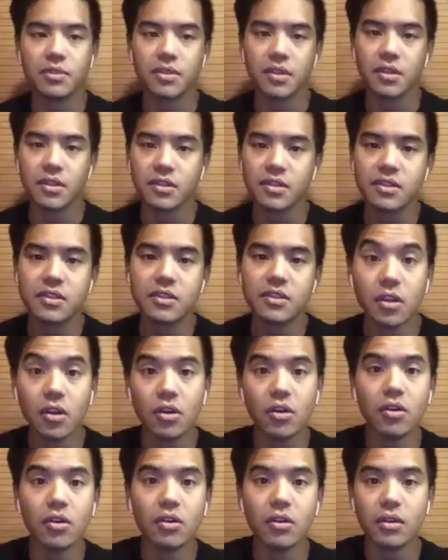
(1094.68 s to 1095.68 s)
to
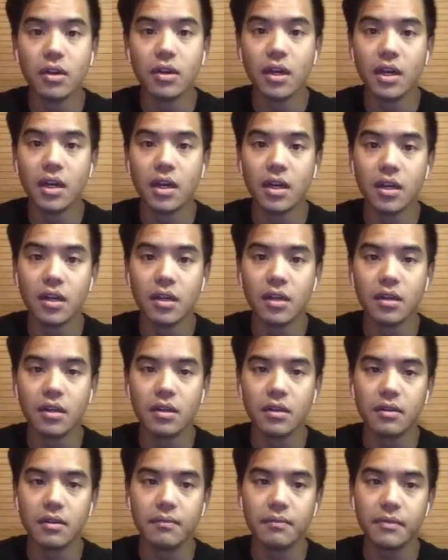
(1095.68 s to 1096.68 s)
still uh,
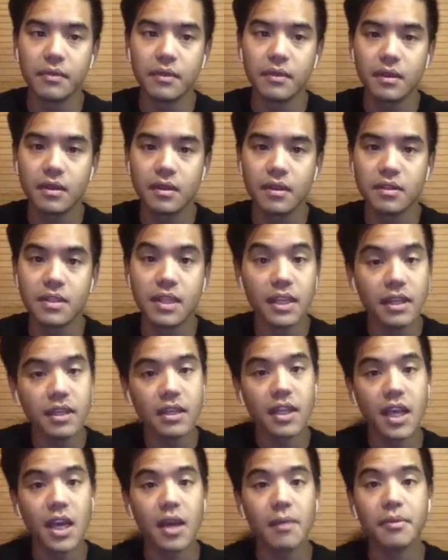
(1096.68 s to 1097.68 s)
take in
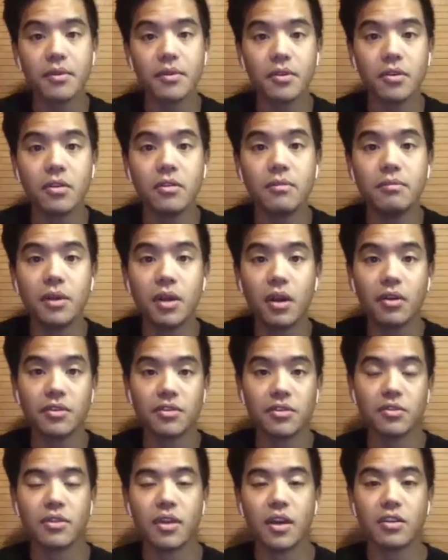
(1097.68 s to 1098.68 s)
capital, but
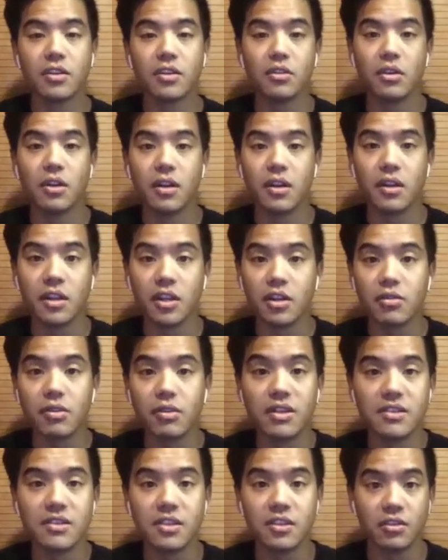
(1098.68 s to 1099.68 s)
also now you're
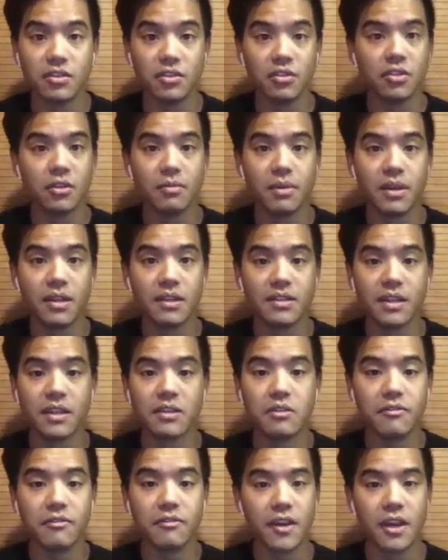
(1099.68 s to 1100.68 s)
increasing your user base and
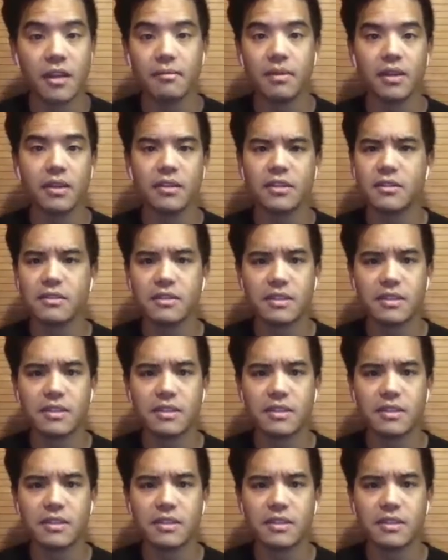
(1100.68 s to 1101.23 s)
your fan base.